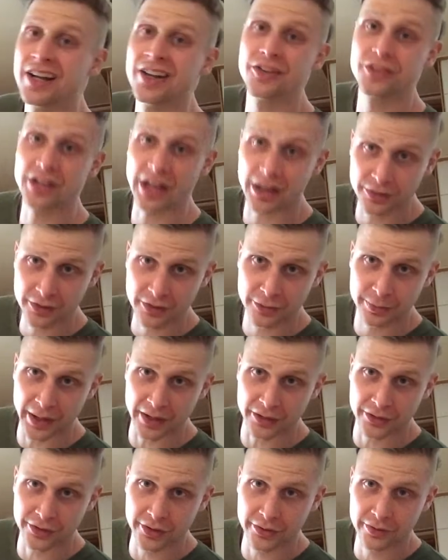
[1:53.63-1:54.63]
Sounds
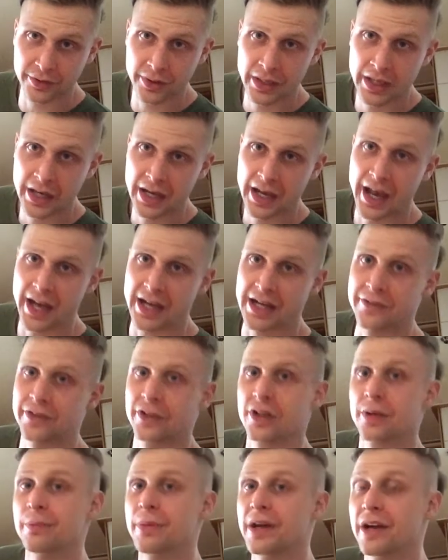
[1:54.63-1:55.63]
expensive. And if
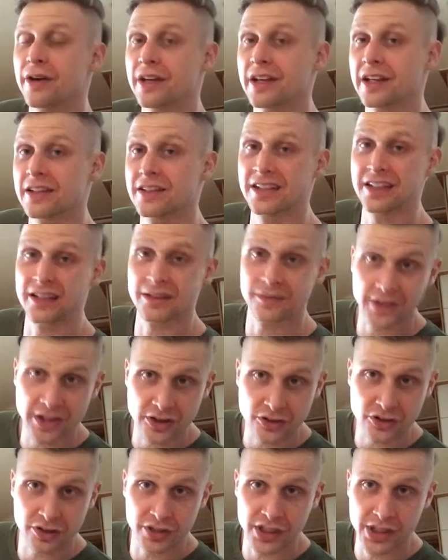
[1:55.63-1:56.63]
you're comparing it to
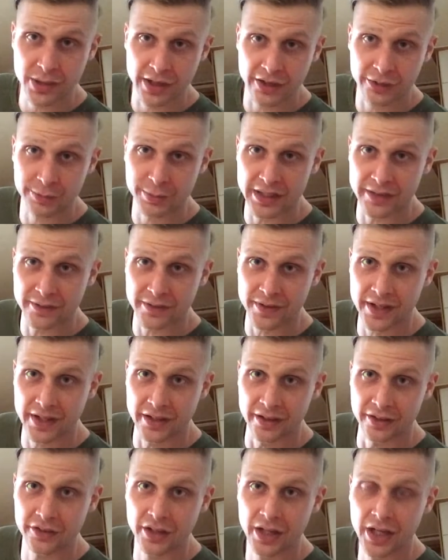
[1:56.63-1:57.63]
conventional US beef, it
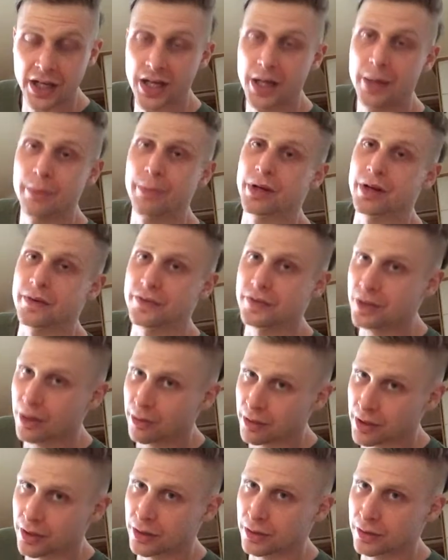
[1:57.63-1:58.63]
is. But if you
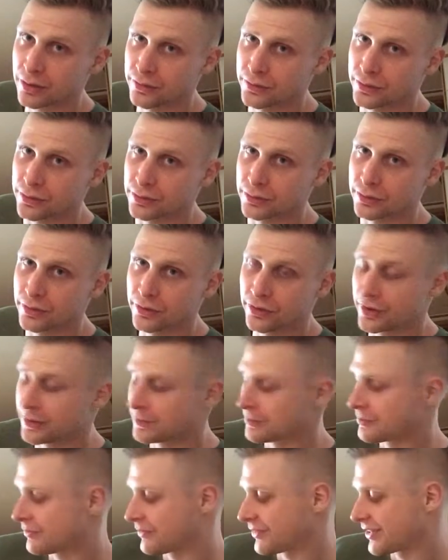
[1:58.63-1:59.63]
go into Whole Foods
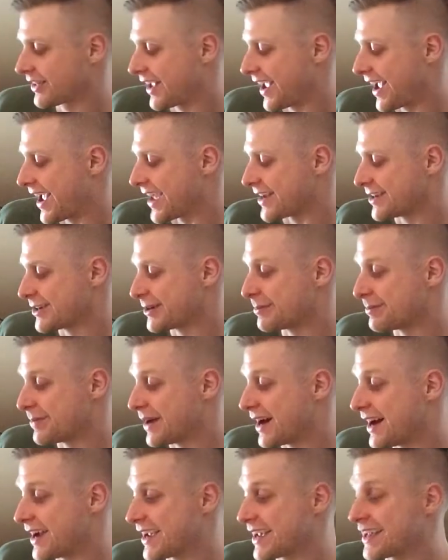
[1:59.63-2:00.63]
and you're
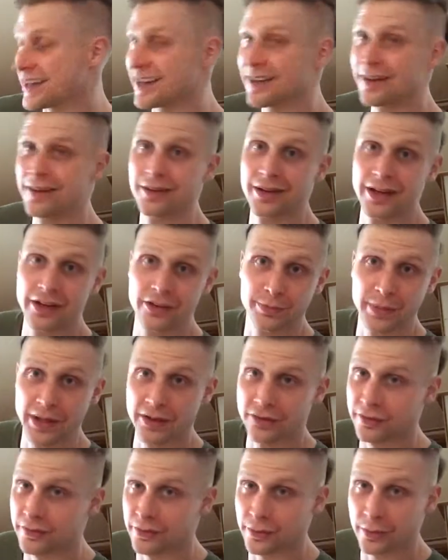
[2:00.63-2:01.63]
buying
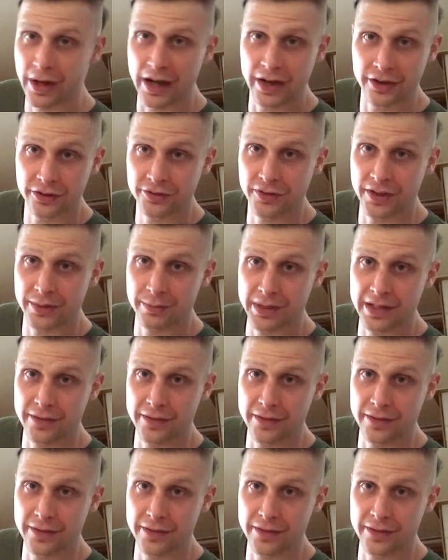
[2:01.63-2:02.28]
expensive grass-fed